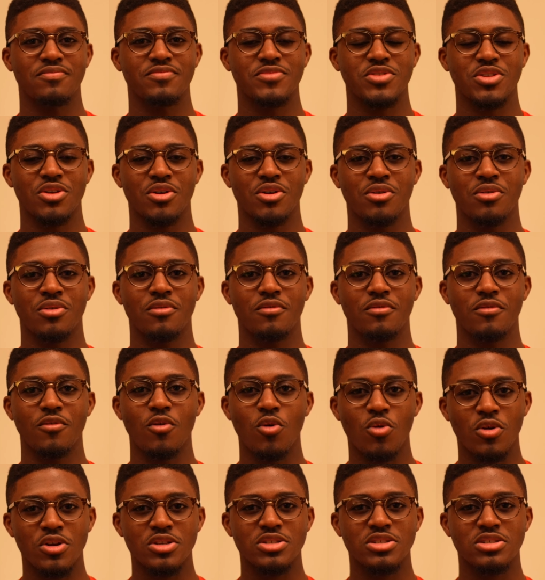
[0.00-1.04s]
So of
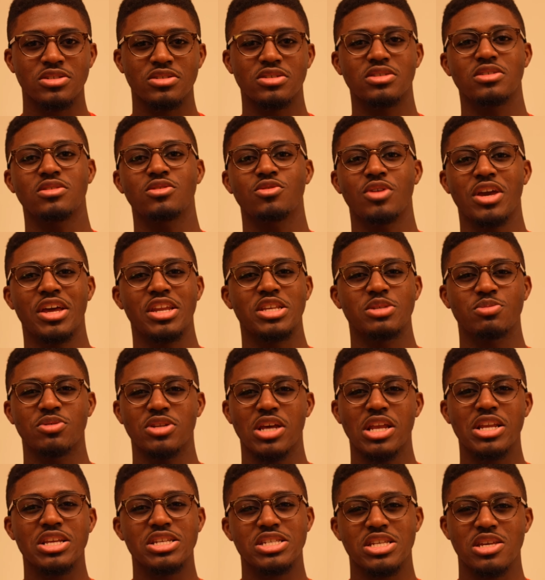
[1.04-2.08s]
course, you can't just put
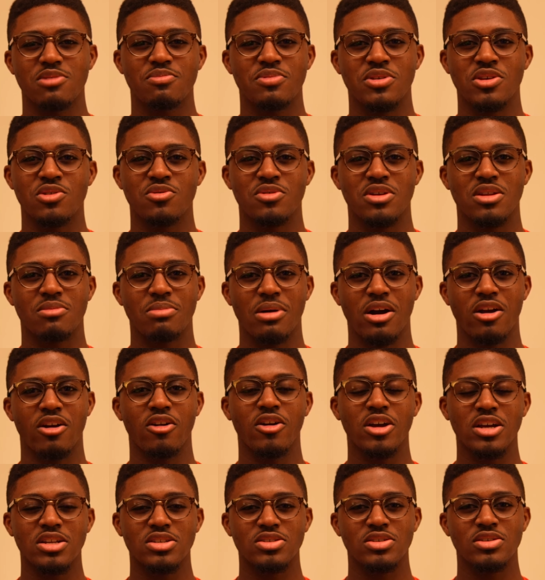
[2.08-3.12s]
any CPU in a
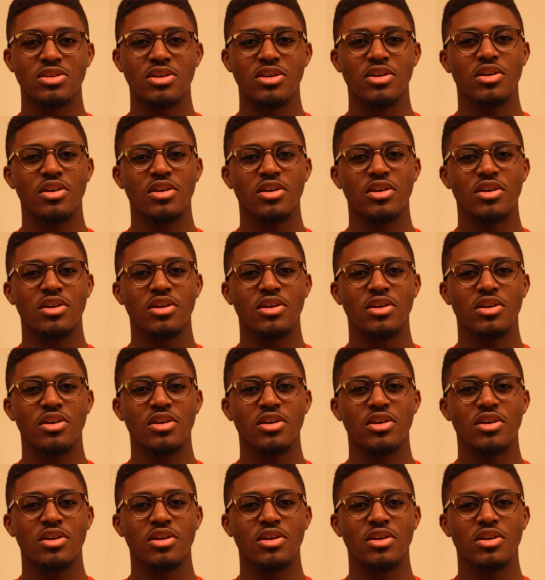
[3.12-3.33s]
PowerEdge.